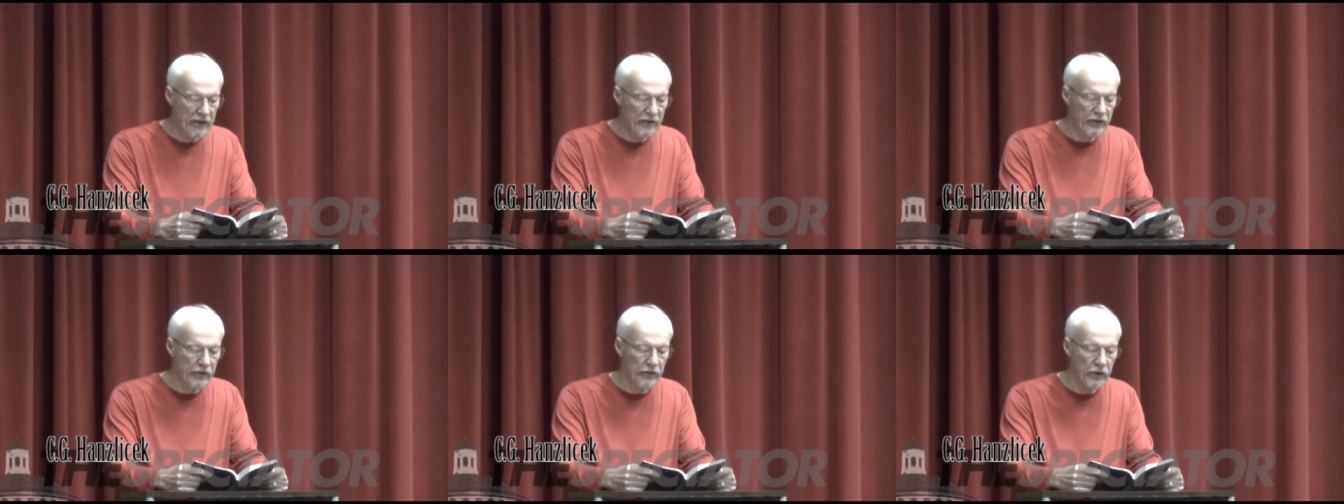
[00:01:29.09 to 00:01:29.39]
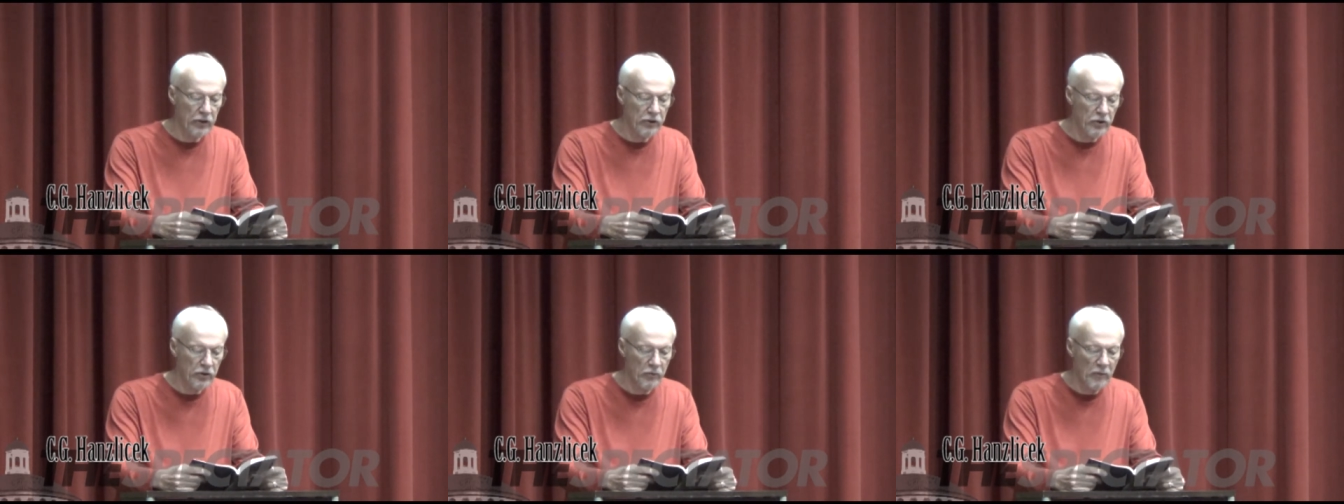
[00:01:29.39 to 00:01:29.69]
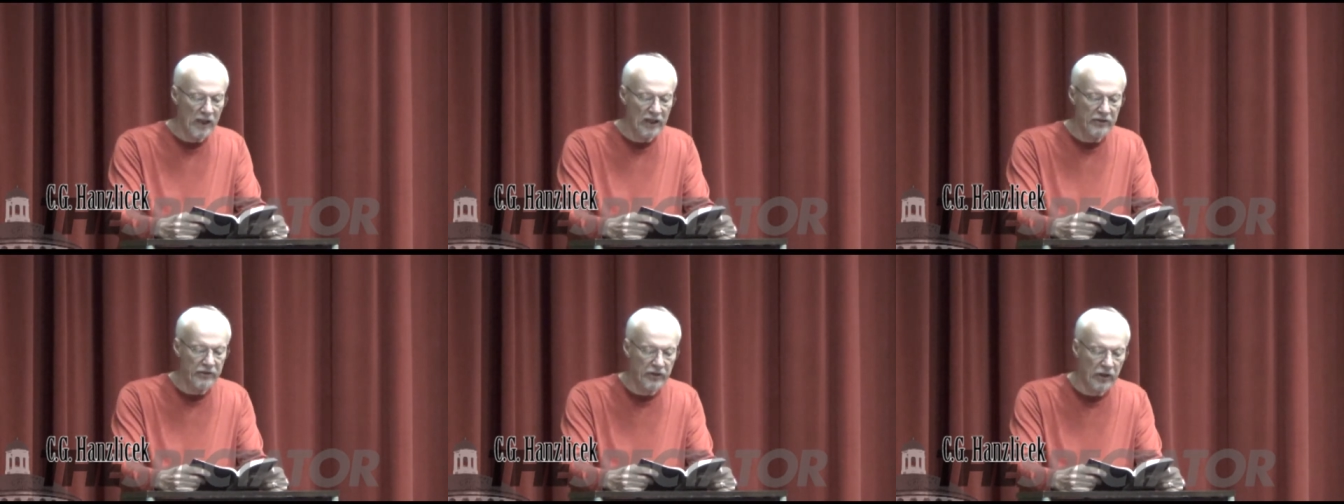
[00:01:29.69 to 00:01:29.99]
I searched
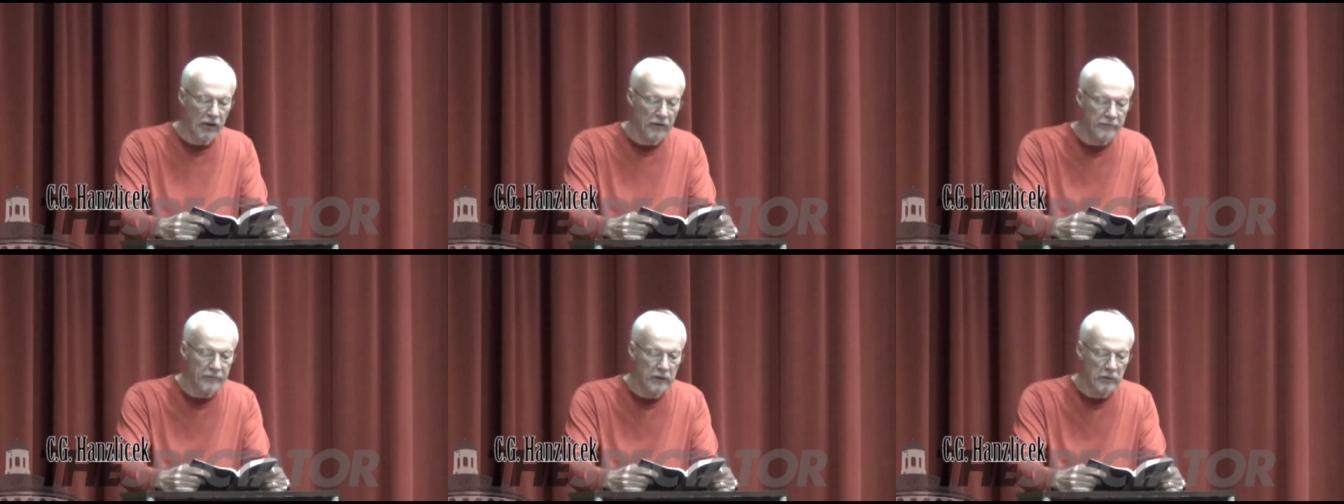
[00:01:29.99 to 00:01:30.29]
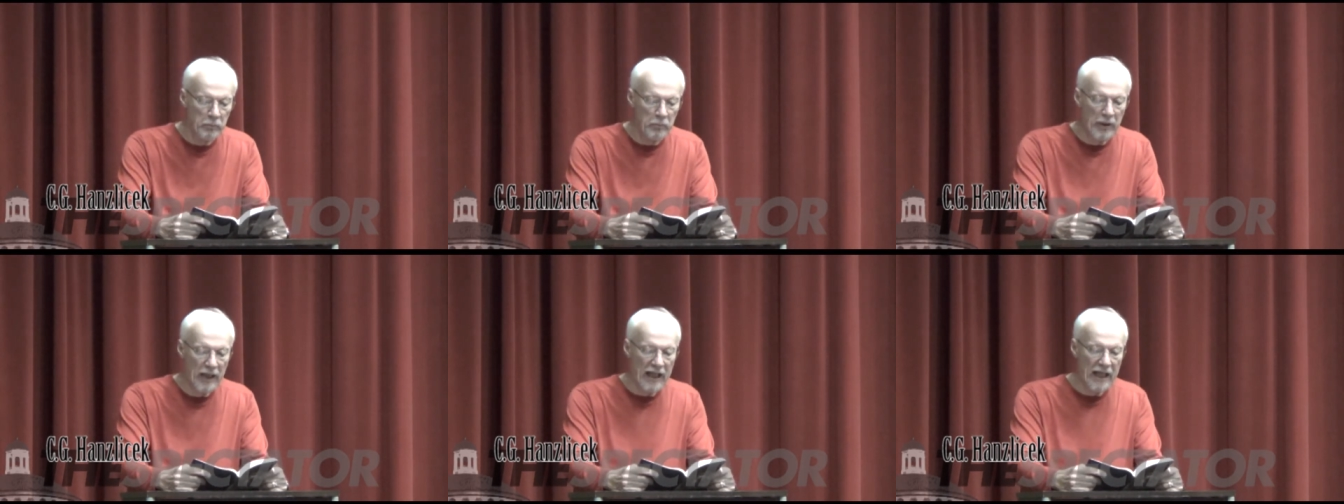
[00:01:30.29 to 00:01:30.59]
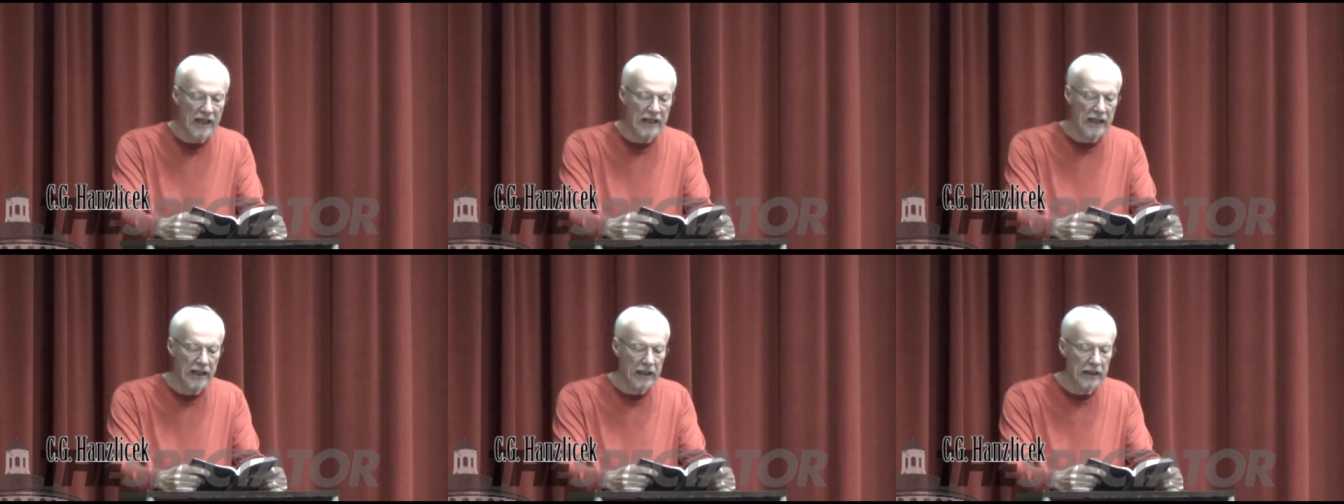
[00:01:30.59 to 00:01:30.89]
myself in
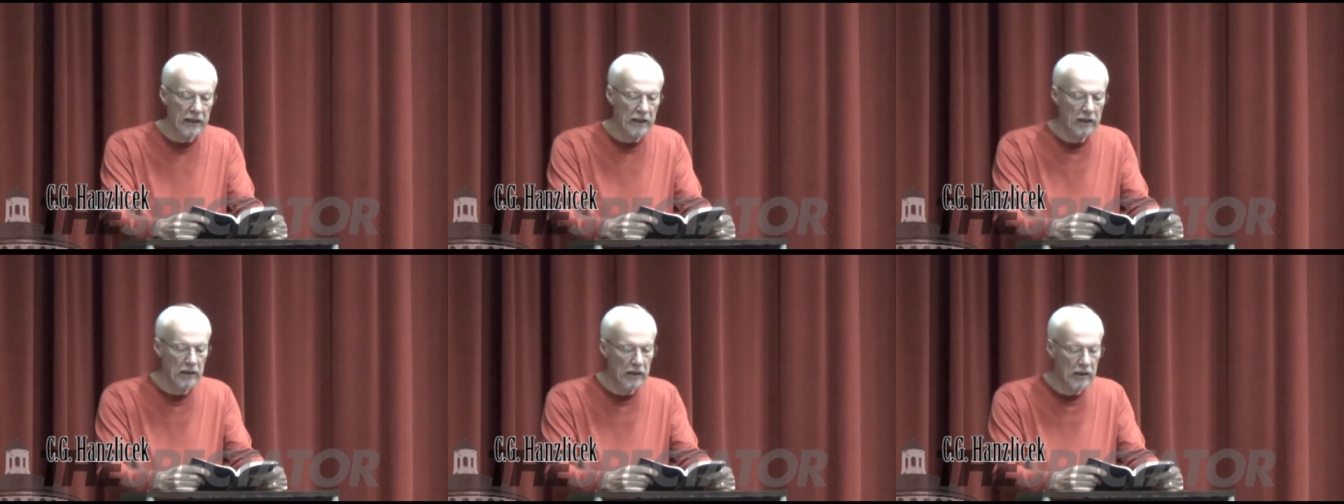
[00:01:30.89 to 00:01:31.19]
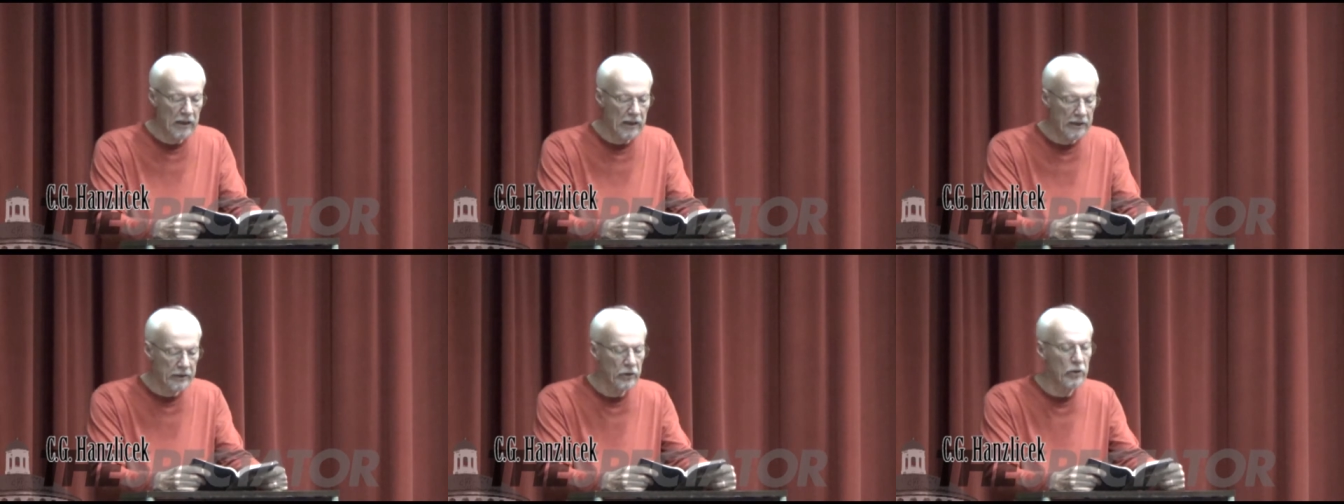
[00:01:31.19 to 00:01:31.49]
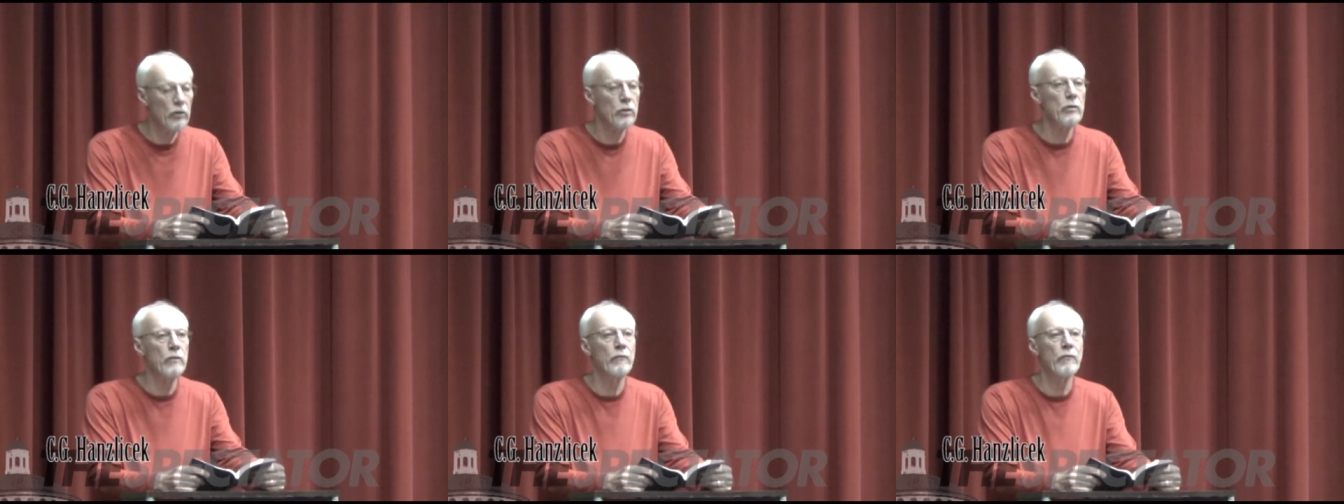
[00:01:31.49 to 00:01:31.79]
panic and
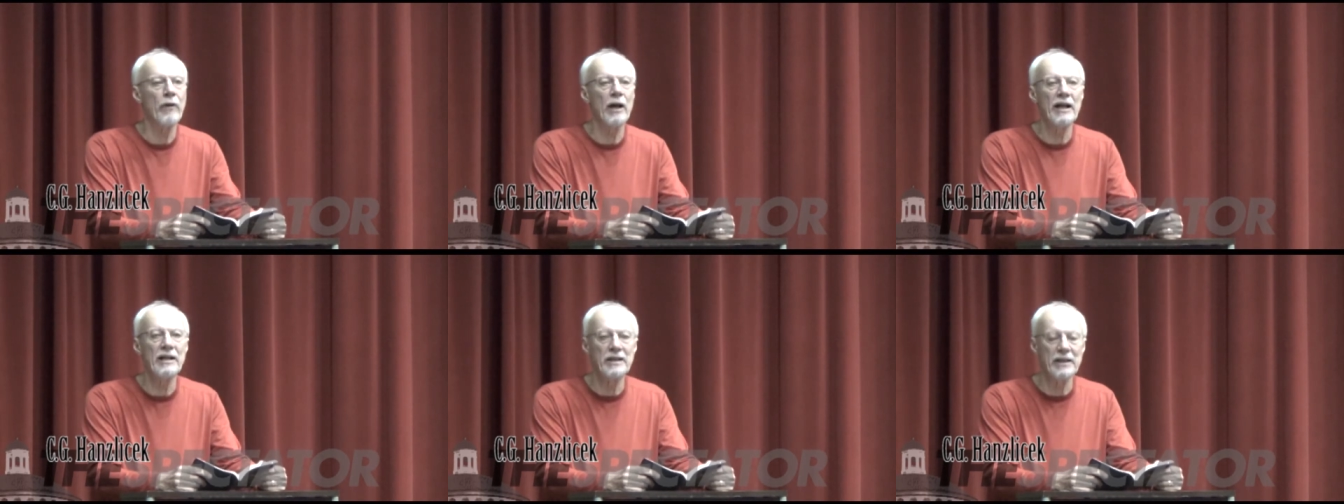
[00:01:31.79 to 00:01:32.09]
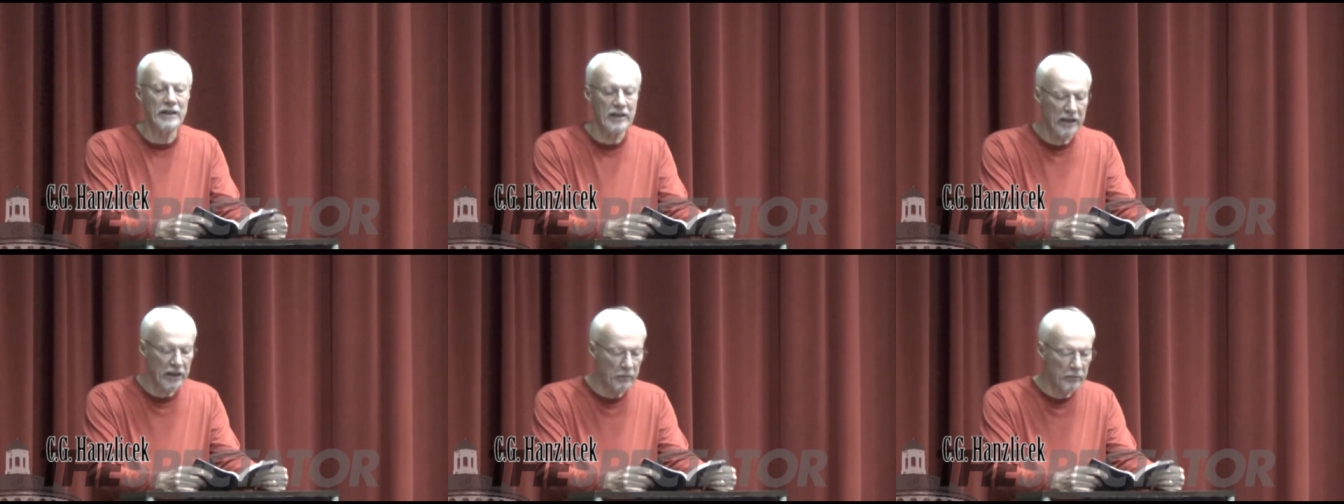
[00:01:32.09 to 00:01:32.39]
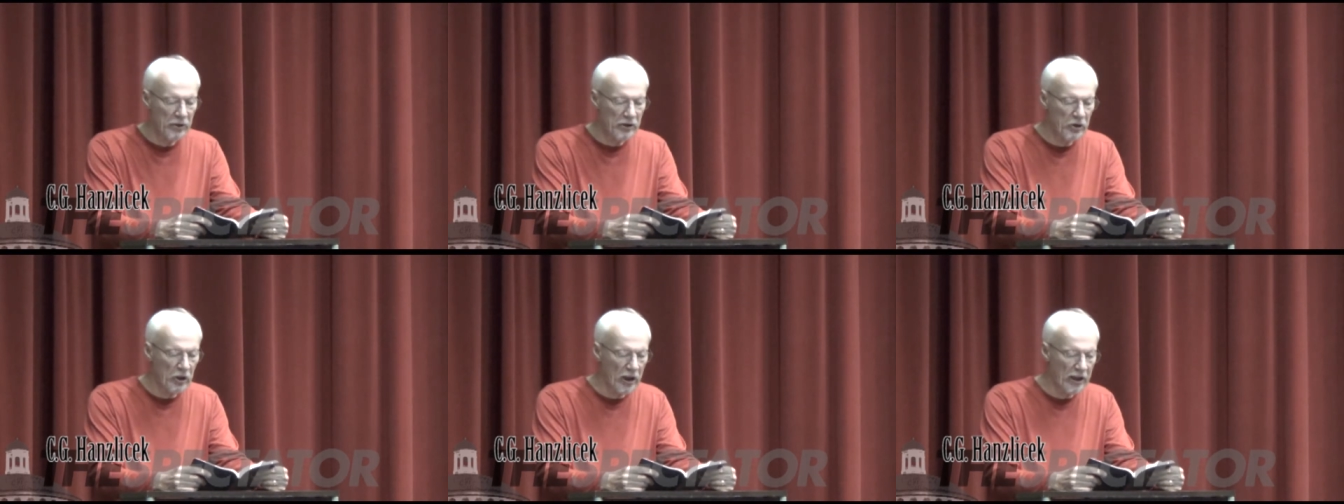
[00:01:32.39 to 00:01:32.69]
couldn't find an
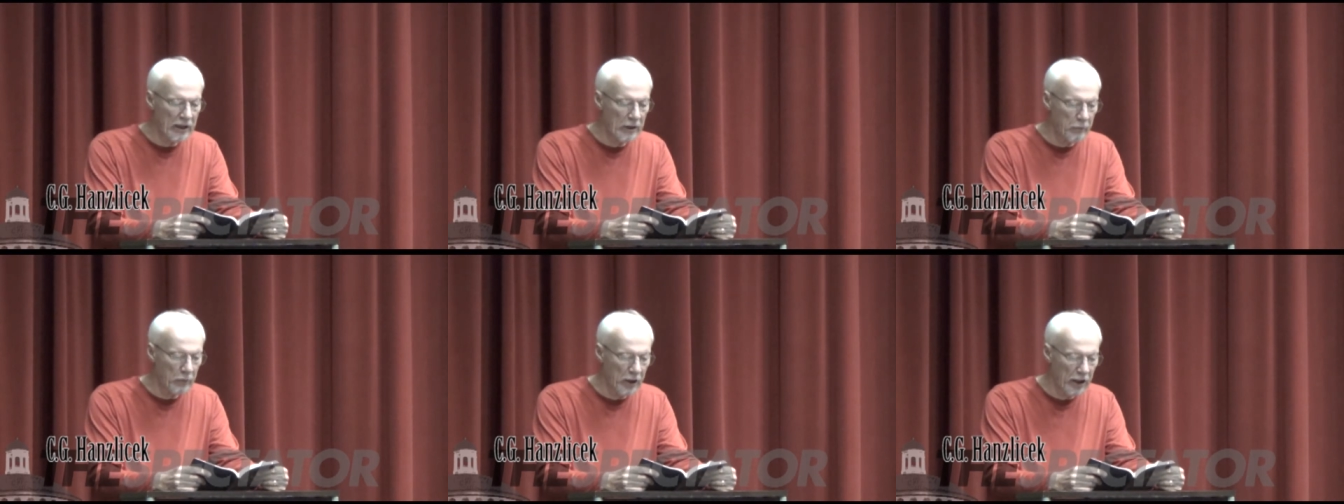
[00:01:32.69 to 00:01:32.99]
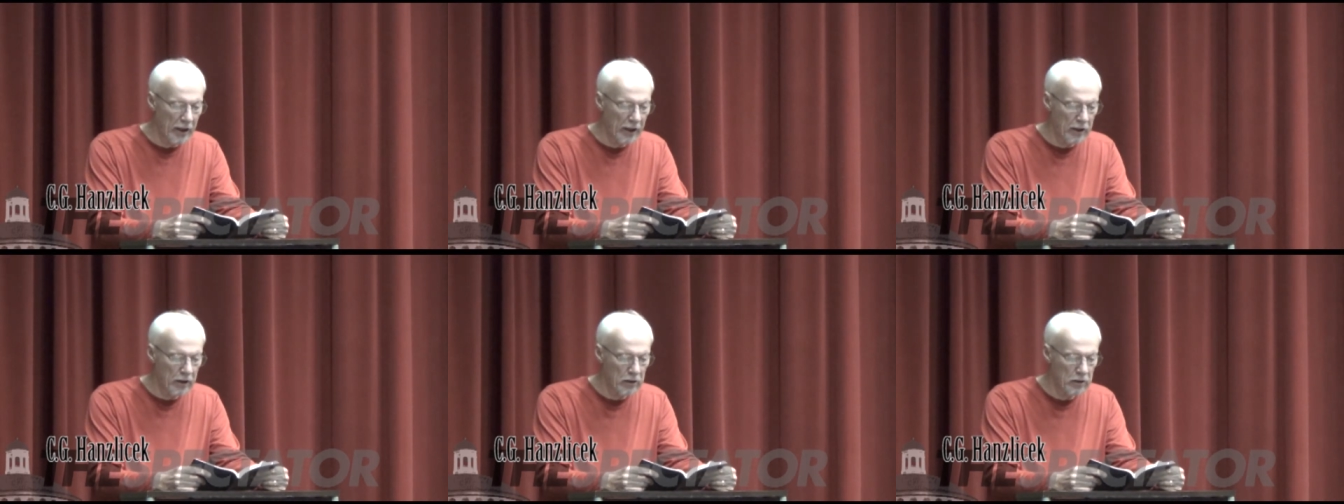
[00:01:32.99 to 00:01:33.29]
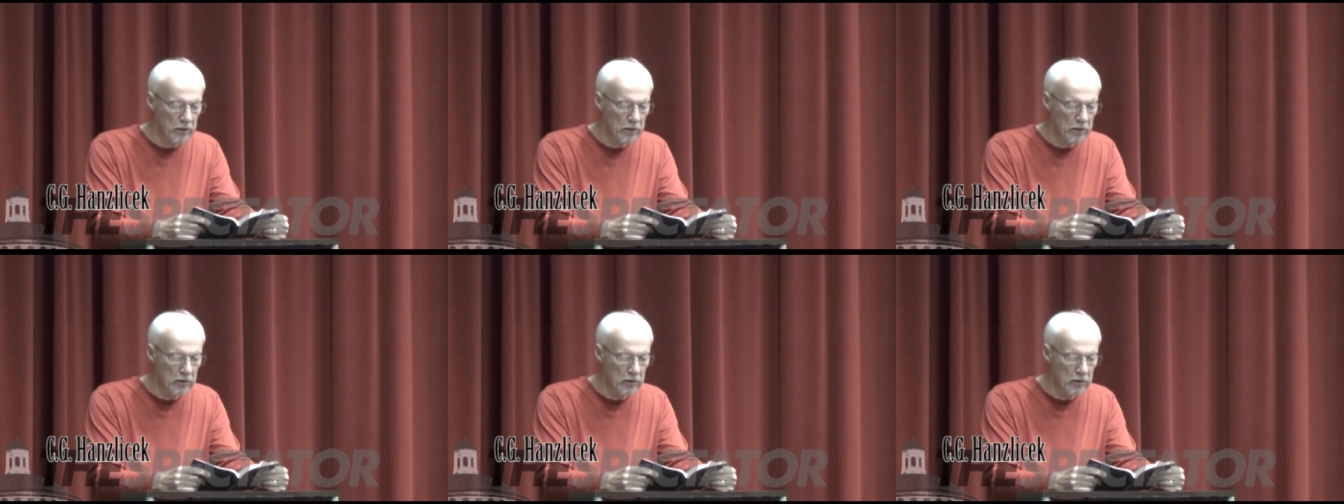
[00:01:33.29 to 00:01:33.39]
image anywhere.